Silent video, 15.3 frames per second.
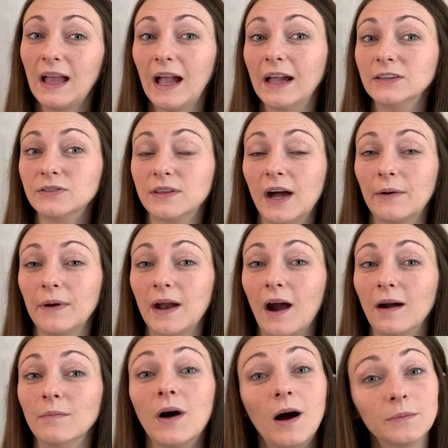So that way
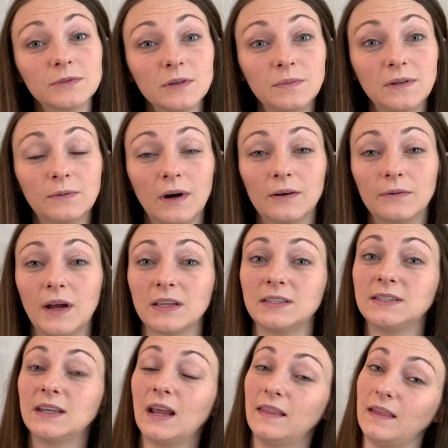our moms will be well
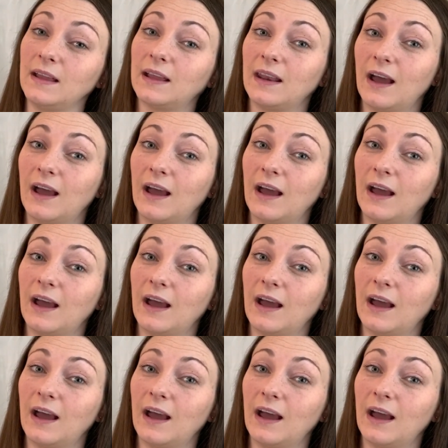rested and they can